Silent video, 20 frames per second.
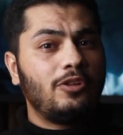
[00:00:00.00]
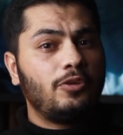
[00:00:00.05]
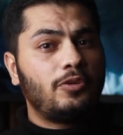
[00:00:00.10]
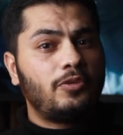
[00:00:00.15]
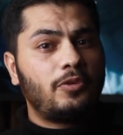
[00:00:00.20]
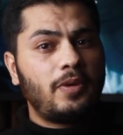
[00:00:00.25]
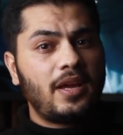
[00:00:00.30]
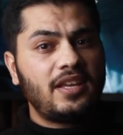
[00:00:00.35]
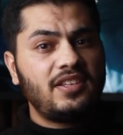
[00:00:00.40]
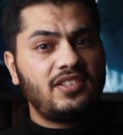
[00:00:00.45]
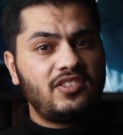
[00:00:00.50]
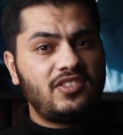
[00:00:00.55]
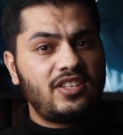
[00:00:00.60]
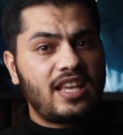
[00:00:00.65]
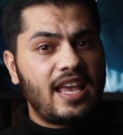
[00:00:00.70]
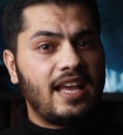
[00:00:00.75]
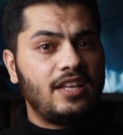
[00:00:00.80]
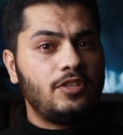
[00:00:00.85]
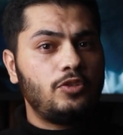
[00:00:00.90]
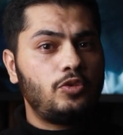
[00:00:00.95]
little crests
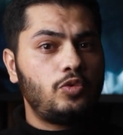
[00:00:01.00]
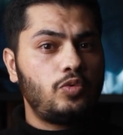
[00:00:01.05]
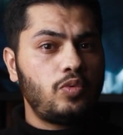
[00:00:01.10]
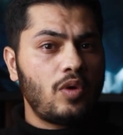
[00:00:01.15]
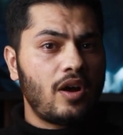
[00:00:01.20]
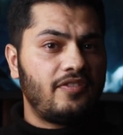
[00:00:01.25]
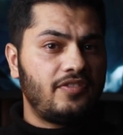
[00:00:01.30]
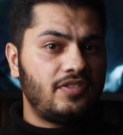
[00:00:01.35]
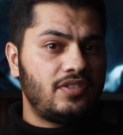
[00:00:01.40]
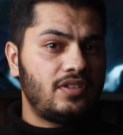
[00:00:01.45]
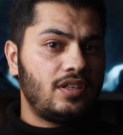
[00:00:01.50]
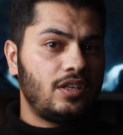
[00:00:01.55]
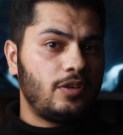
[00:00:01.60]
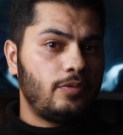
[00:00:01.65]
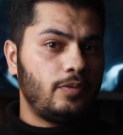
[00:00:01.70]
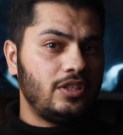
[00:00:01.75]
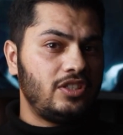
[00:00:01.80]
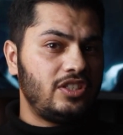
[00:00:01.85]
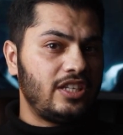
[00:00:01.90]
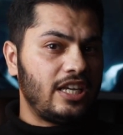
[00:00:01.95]
and troughs
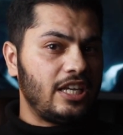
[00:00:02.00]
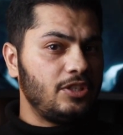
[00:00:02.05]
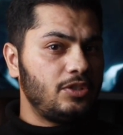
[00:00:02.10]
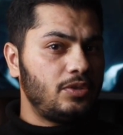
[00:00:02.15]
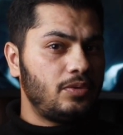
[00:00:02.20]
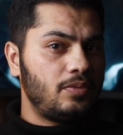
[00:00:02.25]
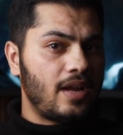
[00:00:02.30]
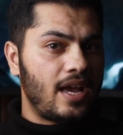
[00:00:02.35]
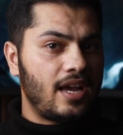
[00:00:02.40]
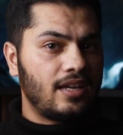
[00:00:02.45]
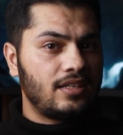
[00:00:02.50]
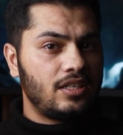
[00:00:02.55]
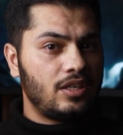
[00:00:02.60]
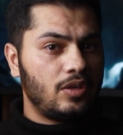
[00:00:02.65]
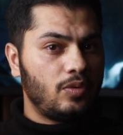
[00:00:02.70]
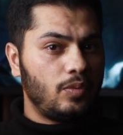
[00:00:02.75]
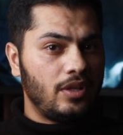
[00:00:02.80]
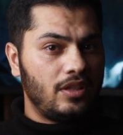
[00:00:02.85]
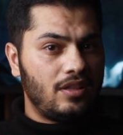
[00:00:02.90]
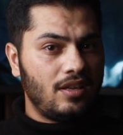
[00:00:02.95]
which interact
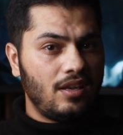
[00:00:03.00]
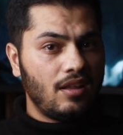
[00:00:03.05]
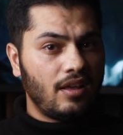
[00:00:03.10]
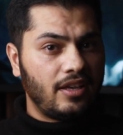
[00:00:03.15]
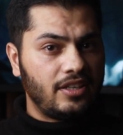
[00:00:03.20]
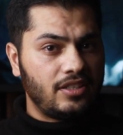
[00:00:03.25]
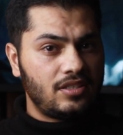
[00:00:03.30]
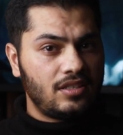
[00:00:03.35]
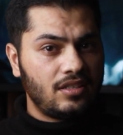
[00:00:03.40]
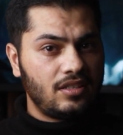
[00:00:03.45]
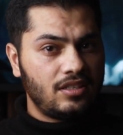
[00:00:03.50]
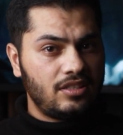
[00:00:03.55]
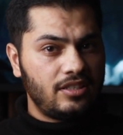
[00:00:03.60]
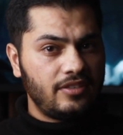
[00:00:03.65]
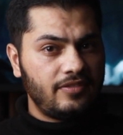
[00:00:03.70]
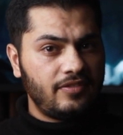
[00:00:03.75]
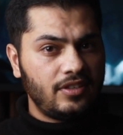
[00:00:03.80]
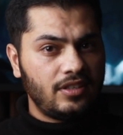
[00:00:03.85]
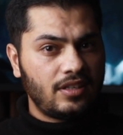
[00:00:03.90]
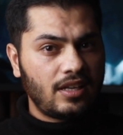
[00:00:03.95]
with light
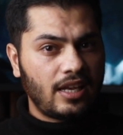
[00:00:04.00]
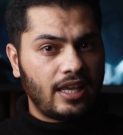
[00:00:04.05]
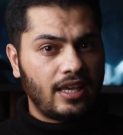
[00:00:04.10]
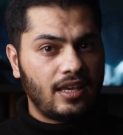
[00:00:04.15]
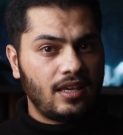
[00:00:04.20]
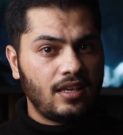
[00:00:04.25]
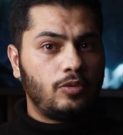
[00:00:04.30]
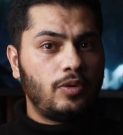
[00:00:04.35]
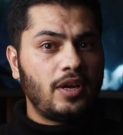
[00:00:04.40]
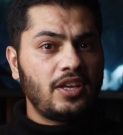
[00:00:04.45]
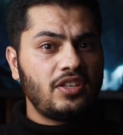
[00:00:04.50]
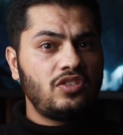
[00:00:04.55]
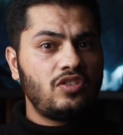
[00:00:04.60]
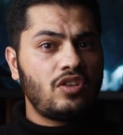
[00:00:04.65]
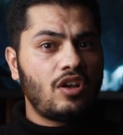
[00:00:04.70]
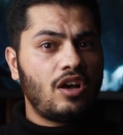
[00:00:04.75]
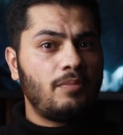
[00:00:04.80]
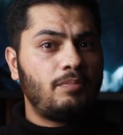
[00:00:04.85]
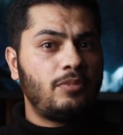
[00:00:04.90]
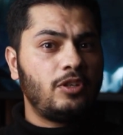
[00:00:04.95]
differently. The crests
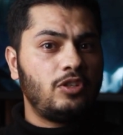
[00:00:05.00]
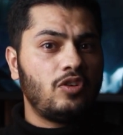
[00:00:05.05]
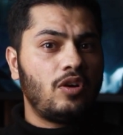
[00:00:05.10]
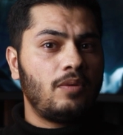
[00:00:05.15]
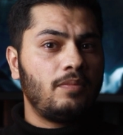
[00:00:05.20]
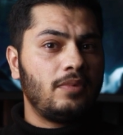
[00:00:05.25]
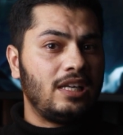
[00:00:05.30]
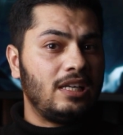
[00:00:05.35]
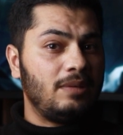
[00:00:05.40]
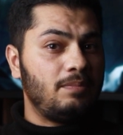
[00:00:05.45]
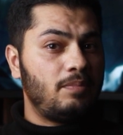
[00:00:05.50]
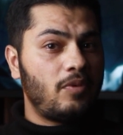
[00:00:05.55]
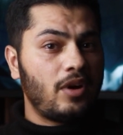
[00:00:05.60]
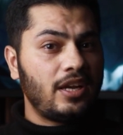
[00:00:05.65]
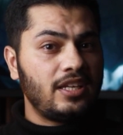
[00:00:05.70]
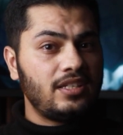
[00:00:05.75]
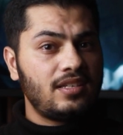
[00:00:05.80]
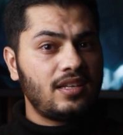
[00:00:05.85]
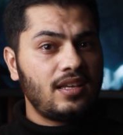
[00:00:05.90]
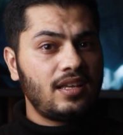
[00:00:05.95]
are predominantly
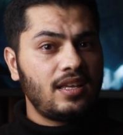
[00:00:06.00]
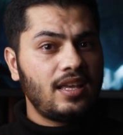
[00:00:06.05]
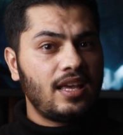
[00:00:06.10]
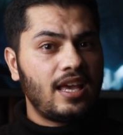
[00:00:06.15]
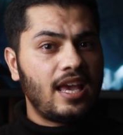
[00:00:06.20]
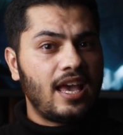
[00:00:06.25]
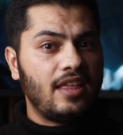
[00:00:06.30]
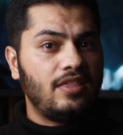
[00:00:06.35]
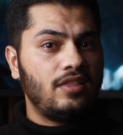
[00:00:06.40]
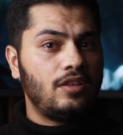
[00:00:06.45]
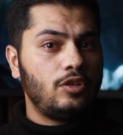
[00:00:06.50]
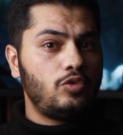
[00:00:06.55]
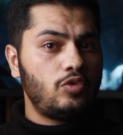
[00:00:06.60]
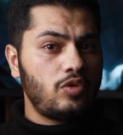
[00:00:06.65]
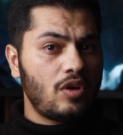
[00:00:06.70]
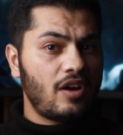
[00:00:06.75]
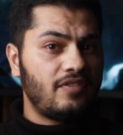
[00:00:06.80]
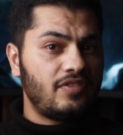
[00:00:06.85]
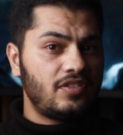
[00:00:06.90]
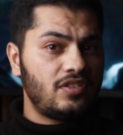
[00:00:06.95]
brighter and the
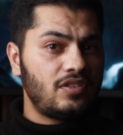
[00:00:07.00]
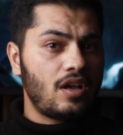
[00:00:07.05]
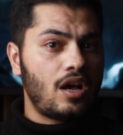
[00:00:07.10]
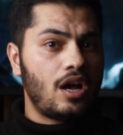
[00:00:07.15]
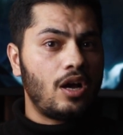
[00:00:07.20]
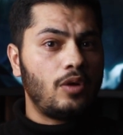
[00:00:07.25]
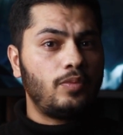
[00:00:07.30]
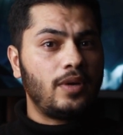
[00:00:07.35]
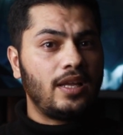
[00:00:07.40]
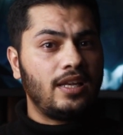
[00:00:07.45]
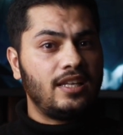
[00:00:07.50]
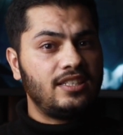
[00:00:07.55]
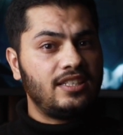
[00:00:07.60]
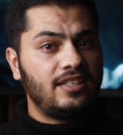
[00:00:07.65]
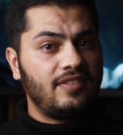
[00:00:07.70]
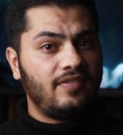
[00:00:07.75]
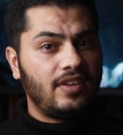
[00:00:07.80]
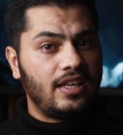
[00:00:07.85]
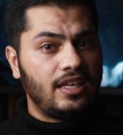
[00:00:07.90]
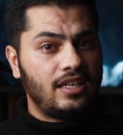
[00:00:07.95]
troughs are
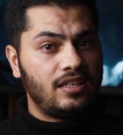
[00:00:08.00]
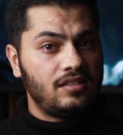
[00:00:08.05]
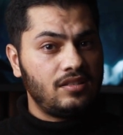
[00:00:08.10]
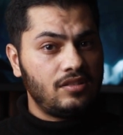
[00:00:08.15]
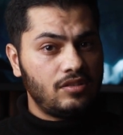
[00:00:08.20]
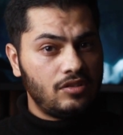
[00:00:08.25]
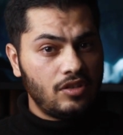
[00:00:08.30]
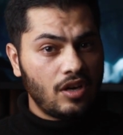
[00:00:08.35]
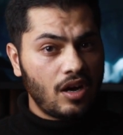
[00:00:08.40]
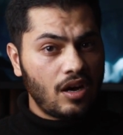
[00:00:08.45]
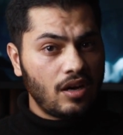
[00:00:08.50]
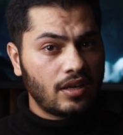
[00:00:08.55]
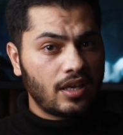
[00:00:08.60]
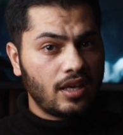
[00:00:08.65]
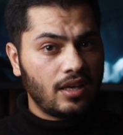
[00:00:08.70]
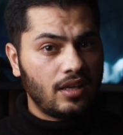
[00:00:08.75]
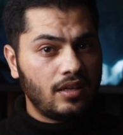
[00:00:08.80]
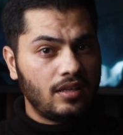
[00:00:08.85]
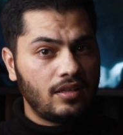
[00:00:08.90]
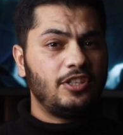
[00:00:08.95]
relatively
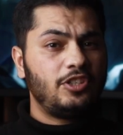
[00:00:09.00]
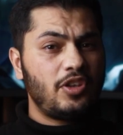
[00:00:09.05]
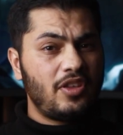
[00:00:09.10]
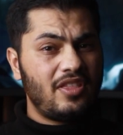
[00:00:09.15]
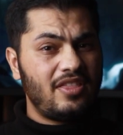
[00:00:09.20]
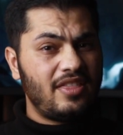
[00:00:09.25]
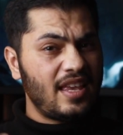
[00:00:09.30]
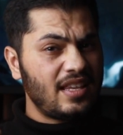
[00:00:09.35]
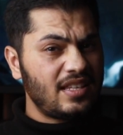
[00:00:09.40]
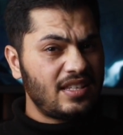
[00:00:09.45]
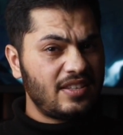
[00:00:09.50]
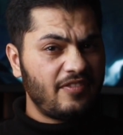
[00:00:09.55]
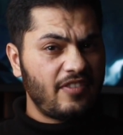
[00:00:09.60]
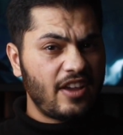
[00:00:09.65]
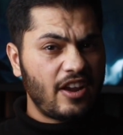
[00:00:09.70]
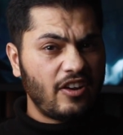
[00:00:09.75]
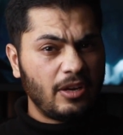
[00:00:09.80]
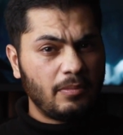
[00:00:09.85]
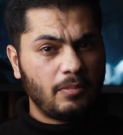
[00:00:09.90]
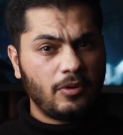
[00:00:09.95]
darker. And so this
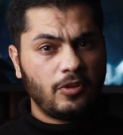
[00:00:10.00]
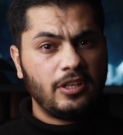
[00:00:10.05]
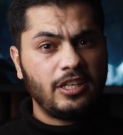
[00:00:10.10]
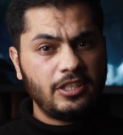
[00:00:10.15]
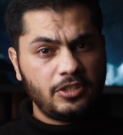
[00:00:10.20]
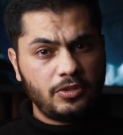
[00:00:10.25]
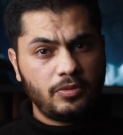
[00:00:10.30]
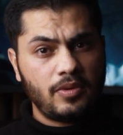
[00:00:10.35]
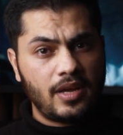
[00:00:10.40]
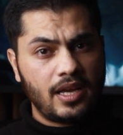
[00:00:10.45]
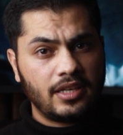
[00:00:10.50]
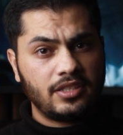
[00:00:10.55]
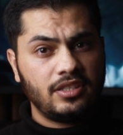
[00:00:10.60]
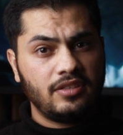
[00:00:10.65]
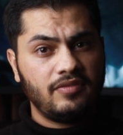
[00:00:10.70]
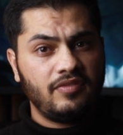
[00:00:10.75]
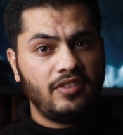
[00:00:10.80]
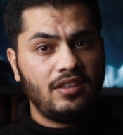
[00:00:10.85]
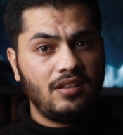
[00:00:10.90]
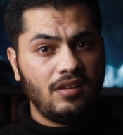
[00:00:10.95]
variable
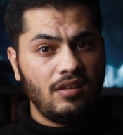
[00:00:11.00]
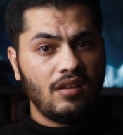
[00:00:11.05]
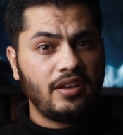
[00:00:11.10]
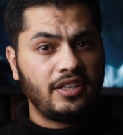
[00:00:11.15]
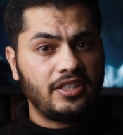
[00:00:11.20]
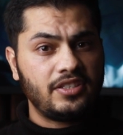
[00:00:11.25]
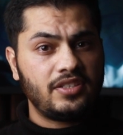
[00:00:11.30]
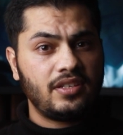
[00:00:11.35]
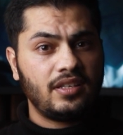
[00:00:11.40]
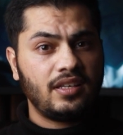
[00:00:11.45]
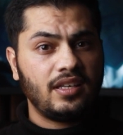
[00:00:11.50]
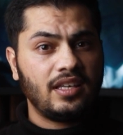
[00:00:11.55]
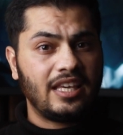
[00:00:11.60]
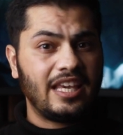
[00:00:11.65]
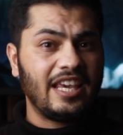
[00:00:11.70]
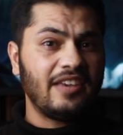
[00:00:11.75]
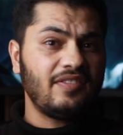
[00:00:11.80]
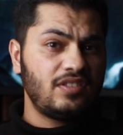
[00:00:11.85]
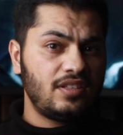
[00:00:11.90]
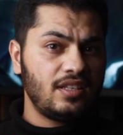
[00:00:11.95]
interaction with light
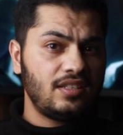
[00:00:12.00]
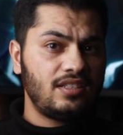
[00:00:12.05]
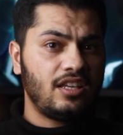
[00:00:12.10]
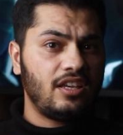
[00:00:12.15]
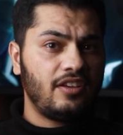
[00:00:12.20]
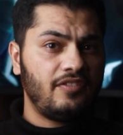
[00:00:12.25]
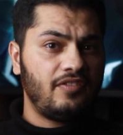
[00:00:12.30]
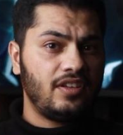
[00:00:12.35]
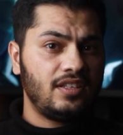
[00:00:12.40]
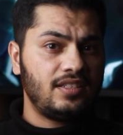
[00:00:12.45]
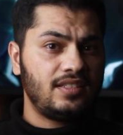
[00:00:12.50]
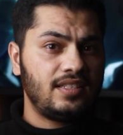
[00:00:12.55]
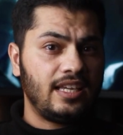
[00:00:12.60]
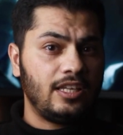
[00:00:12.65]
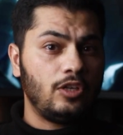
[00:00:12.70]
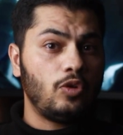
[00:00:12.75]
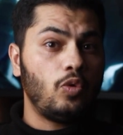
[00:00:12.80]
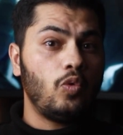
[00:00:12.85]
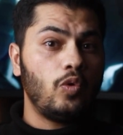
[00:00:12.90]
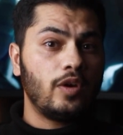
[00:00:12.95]
gives the surface
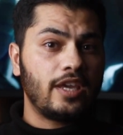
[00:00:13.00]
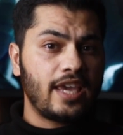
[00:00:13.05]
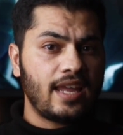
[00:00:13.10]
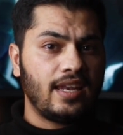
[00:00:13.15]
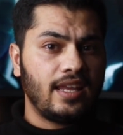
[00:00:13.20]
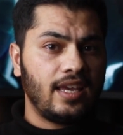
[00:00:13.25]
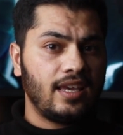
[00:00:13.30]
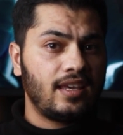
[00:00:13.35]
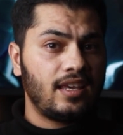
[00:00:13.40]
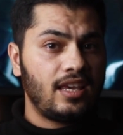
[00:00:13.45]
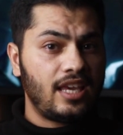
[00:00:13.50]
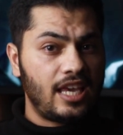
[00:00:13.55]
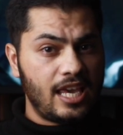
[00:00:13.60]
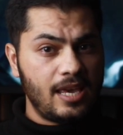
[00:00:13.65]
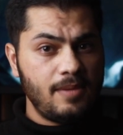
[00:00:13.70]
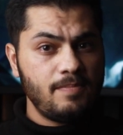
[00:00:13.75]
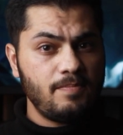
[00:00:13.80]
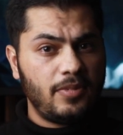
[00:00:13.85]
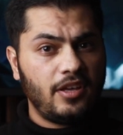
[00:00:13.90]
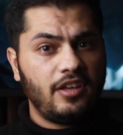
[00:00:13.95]
an organic
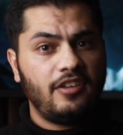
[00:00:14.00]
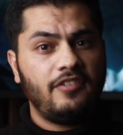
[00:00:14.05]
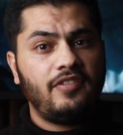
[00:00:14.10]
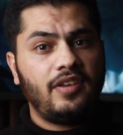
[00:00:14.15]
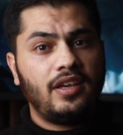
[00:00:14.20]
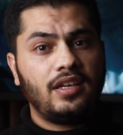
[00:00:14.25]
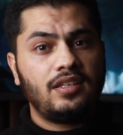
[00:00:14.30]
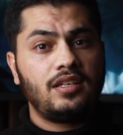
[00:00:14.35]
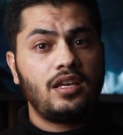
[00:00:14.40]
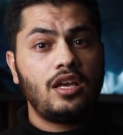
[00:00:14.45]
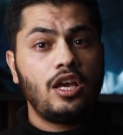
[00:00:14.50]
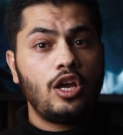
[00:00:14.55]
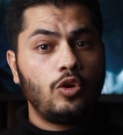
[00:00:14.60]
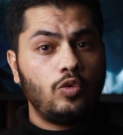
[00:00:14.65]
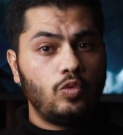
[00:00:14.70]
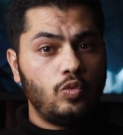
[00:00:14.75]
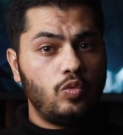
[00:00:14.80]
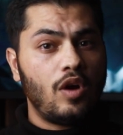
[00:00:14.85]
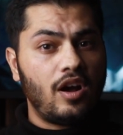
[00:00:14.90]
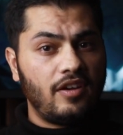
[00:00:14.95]
imperfect,
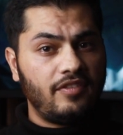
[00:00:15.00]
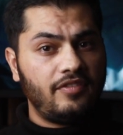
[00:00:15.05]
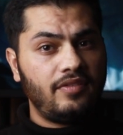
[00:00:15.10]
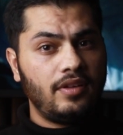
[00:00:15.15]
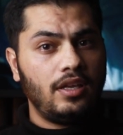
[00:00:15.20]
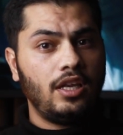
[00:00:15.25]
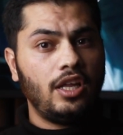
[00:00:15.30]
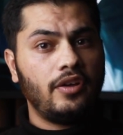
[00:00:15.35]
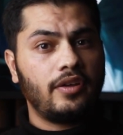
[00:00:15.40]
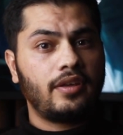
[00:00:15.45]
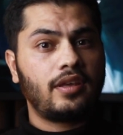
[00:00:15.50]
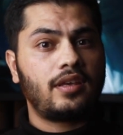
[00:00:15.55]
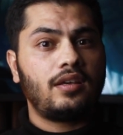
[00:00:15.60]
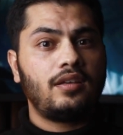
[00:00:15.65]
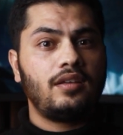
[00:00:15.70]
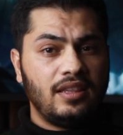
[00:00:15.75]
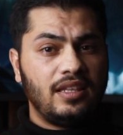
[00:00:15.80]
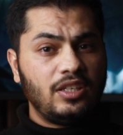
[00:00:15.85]
rough look.